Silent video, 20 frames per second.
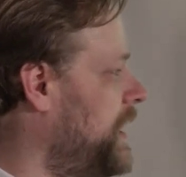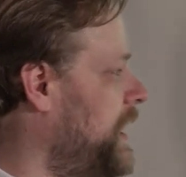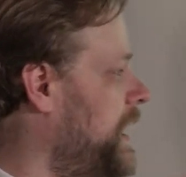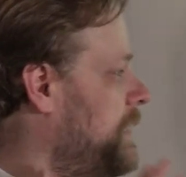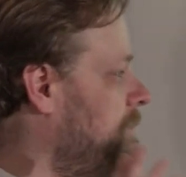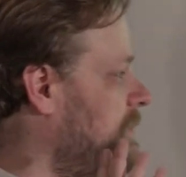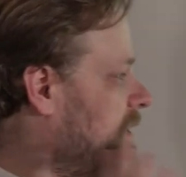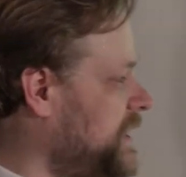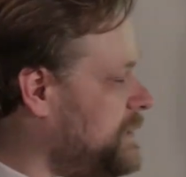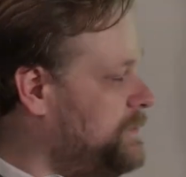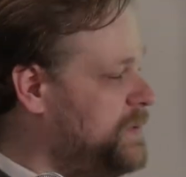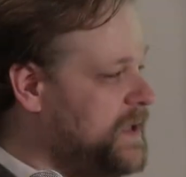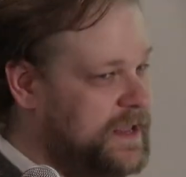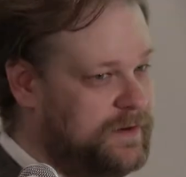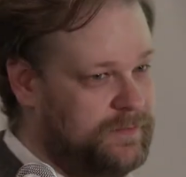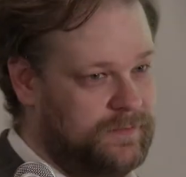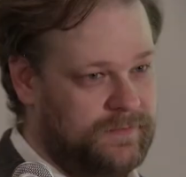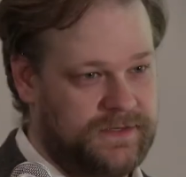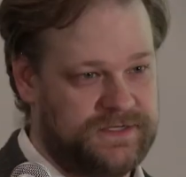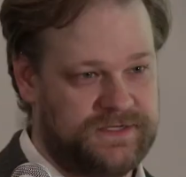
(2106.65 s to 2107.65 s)
Uh, Billy
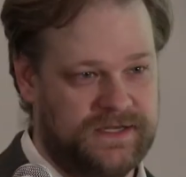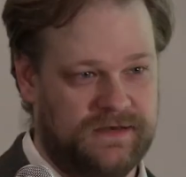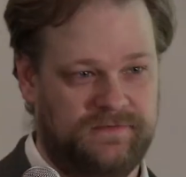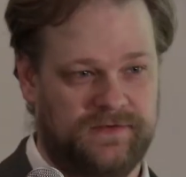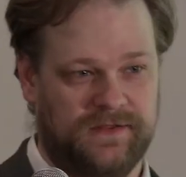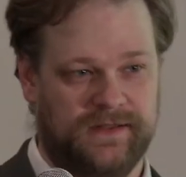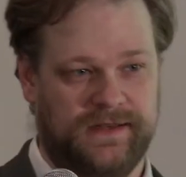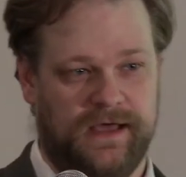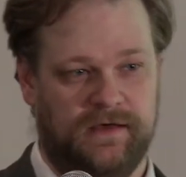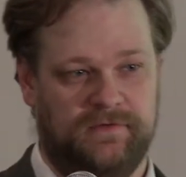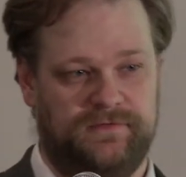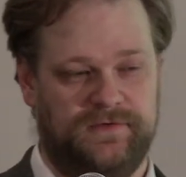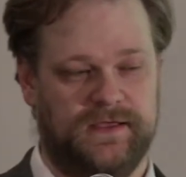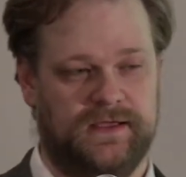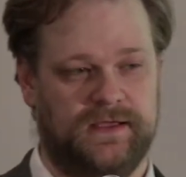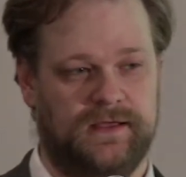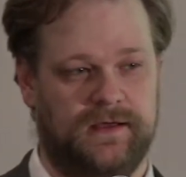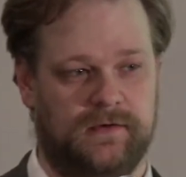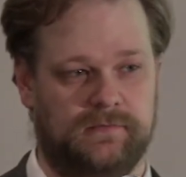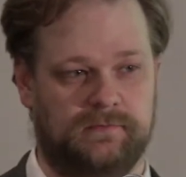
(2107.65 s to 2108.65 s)
Penn, which in
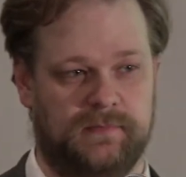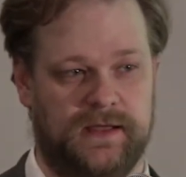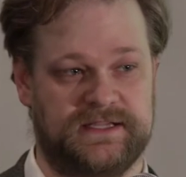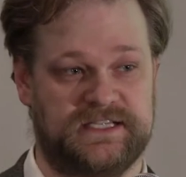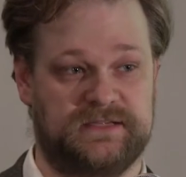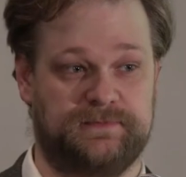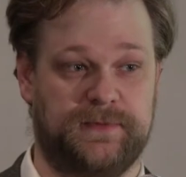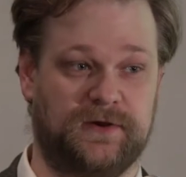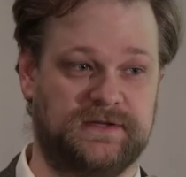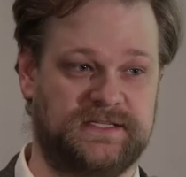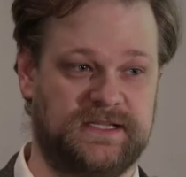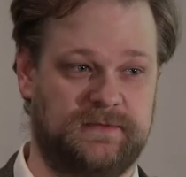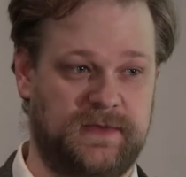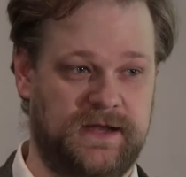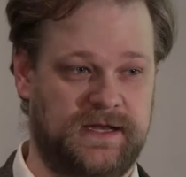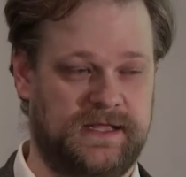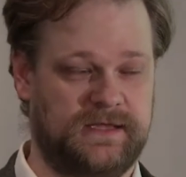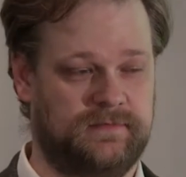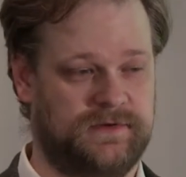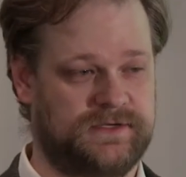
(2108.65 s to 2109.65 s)
Philadelphia, owned by Spirited
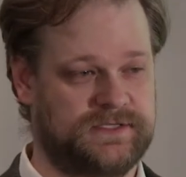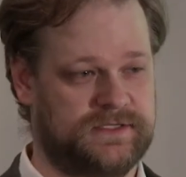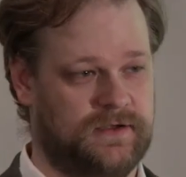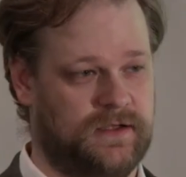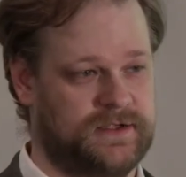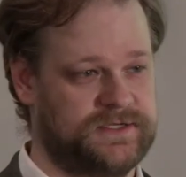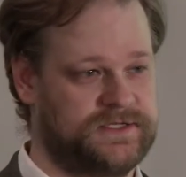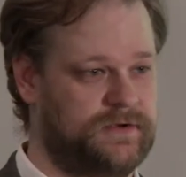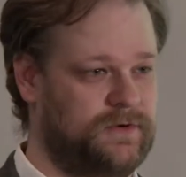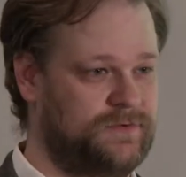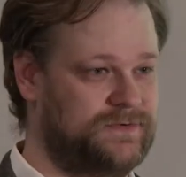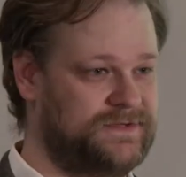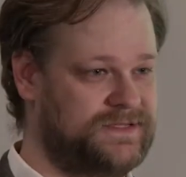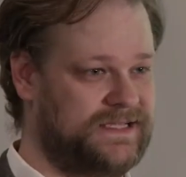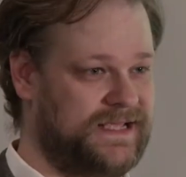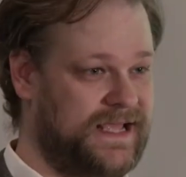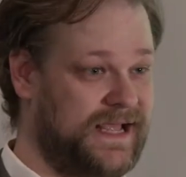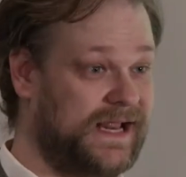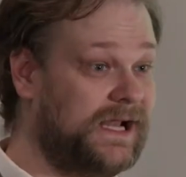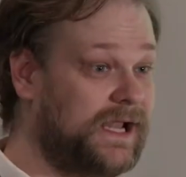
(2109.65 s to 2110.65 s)
Media, which also
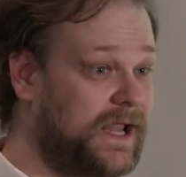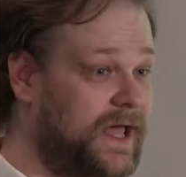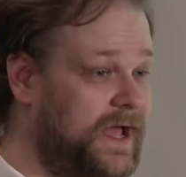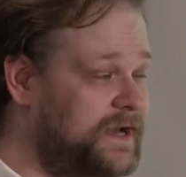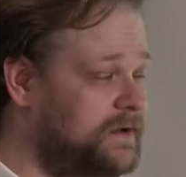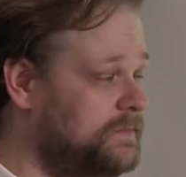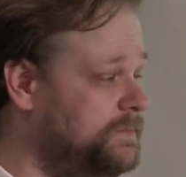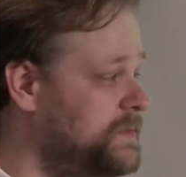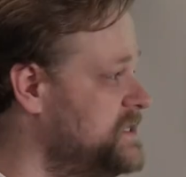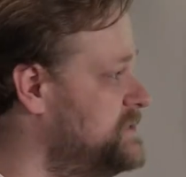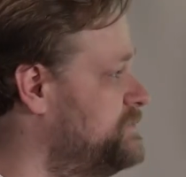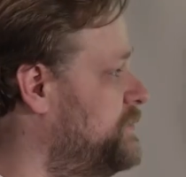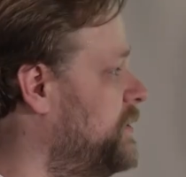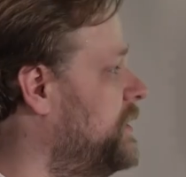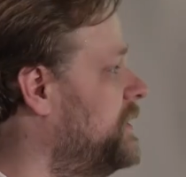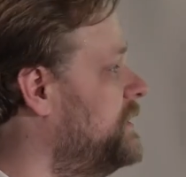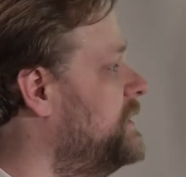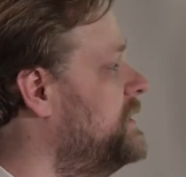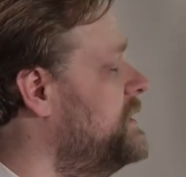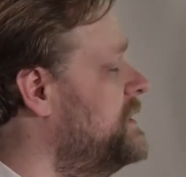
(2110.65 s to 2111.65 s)
owns the Incline in
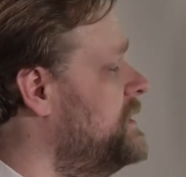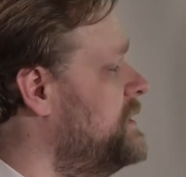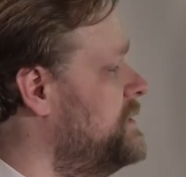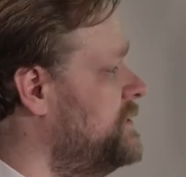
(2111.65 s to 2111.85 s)
Pittsburgh,